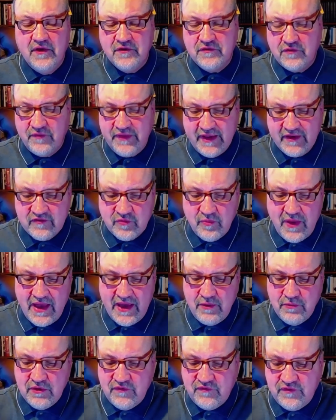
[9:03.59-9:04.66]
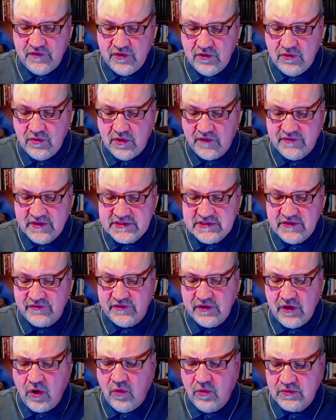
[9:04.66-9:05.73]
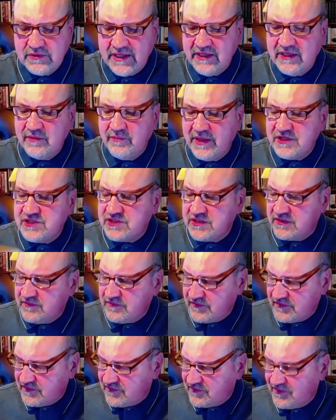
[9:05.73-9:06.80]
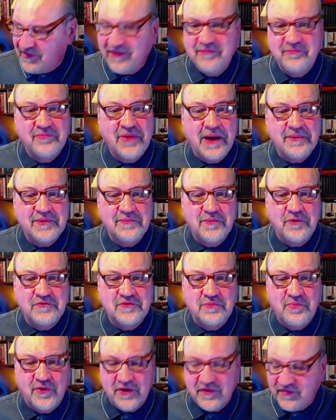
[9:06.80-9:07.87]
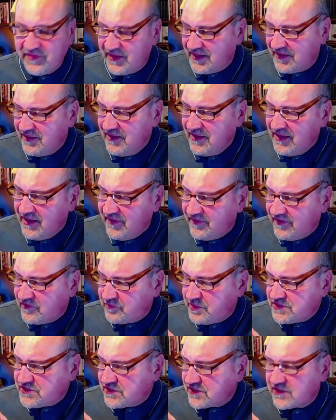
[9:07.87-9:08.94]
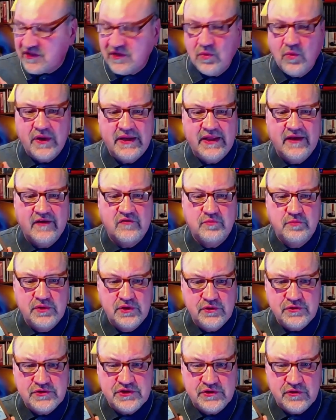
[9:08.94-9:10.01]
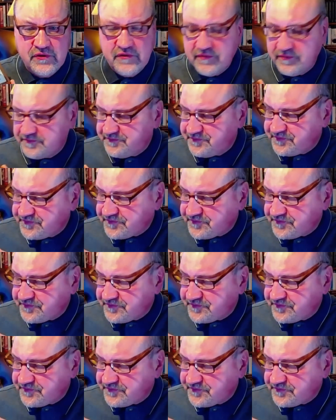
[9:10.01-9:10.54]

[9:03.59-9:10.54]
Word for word: So that's my review of the Tivoli. Oh, I didn't mention probably the most important thing. This particular one has Bluetooth.